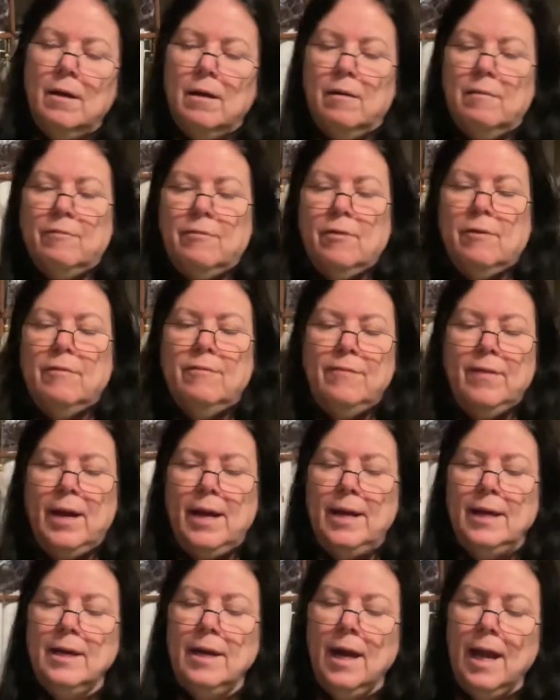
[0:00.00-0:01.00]

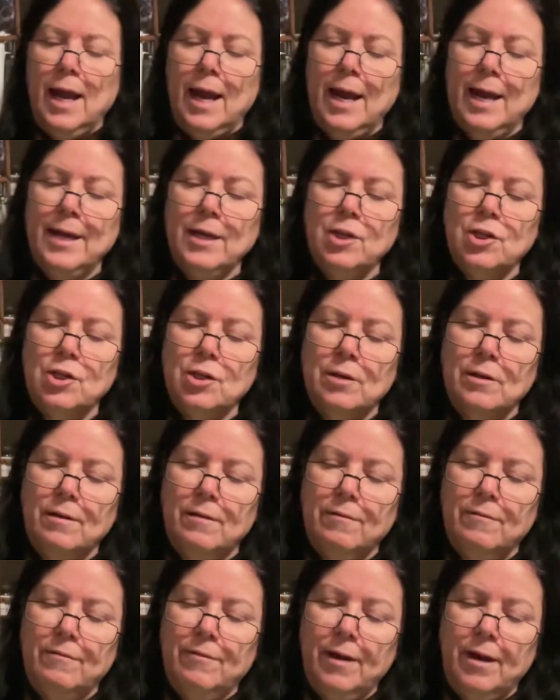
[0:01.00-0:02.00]
Vervain, H.
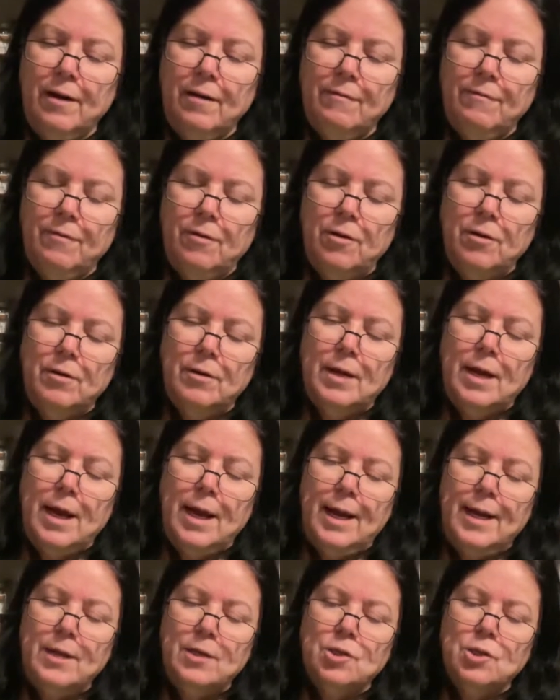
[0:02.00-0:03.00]
Vetiver,
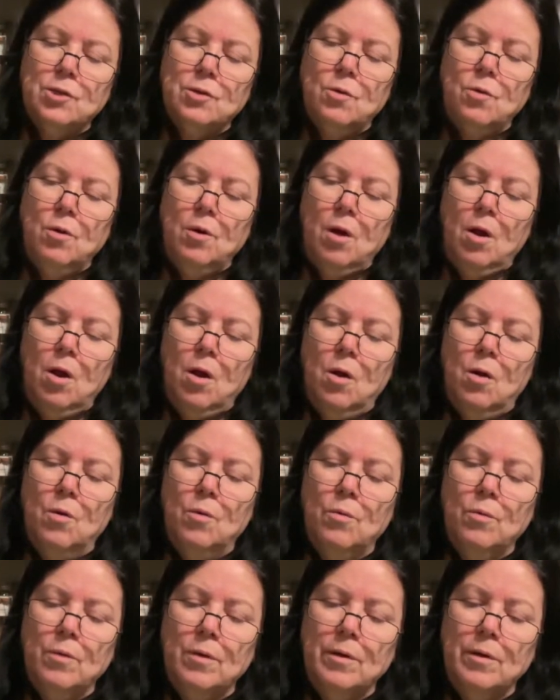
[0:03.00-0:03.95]
H or O.